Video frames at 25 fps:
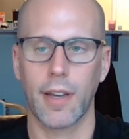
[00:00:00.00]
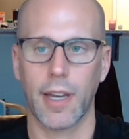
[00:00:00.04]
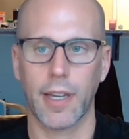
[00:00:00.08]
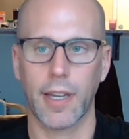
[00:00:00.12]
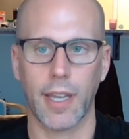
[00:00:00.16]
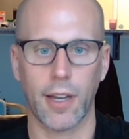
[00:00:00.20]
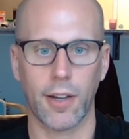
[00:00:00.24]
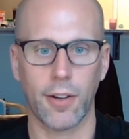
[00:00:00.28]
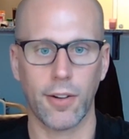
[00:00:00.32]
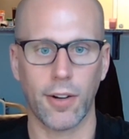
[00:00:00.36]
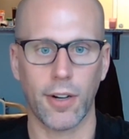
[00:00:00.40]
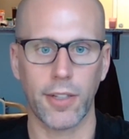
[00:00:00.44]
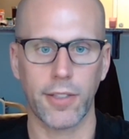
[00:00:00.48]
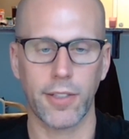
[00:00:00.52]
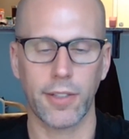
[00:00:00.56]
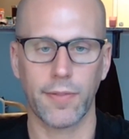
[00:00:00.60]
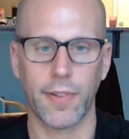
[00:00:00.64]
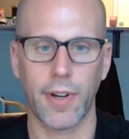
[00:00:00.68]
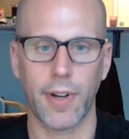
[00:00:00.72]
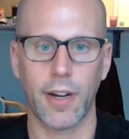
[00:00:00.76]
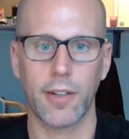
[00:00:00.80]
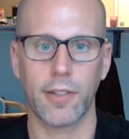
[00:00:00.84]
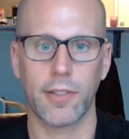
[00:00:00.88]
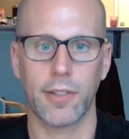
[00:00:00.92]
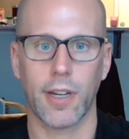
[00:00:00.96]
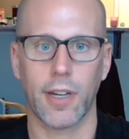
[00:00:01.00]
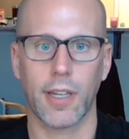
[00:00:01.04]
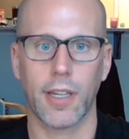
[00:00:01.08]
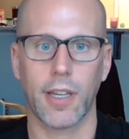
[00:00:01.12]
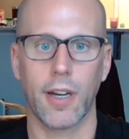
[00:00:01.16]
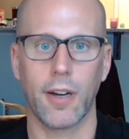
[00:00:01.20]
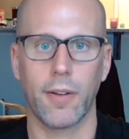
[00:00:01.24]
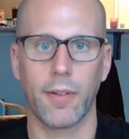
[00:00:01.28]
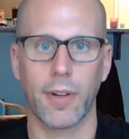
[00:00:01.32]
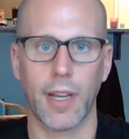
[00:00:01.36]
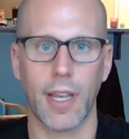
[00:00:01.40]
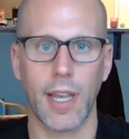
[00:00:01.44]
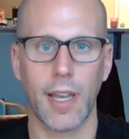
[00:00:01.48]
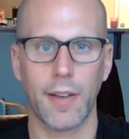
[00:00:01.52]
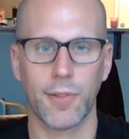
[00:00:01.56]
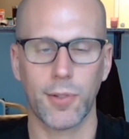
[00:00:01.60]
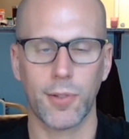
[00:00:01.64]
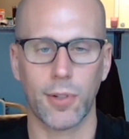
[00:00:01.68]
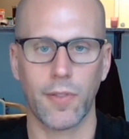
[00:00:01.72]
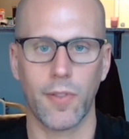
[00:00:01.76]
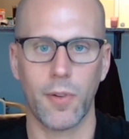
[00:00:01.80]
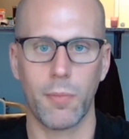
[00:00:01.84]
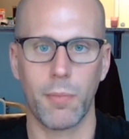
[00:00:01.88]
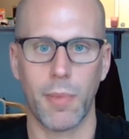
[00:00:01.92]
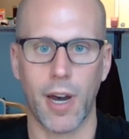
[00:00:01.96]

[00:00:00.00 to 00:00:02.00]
I get called to fires and I go, and I have sort of a